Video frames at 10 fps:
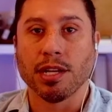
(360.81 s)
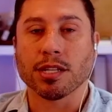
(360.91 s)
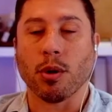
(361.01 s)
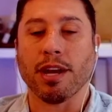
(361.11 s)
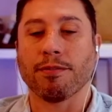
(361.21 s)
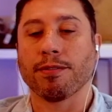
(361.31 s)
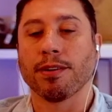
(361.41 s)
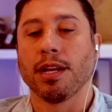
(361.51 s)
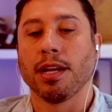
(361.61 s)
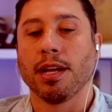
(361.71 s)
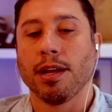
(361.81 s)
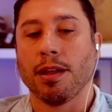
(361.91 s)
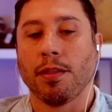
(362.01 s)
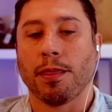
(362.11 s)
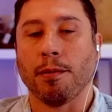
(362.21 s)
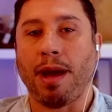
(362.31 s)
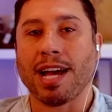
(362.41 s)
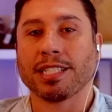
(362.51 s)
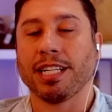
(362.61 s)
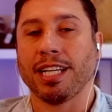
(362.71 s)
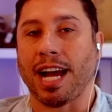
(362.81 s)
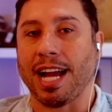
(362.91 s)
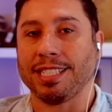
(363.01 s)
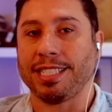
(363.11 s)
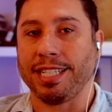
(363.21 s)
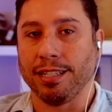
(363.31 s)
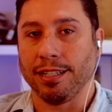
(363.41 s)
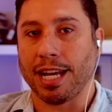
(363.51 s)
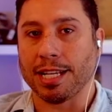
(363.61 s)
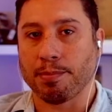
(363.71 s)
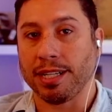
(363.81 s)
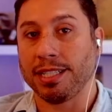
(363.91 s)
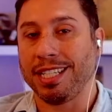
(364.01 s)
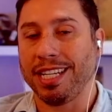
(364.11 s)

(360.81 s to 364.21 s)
So if the masculine ideal has been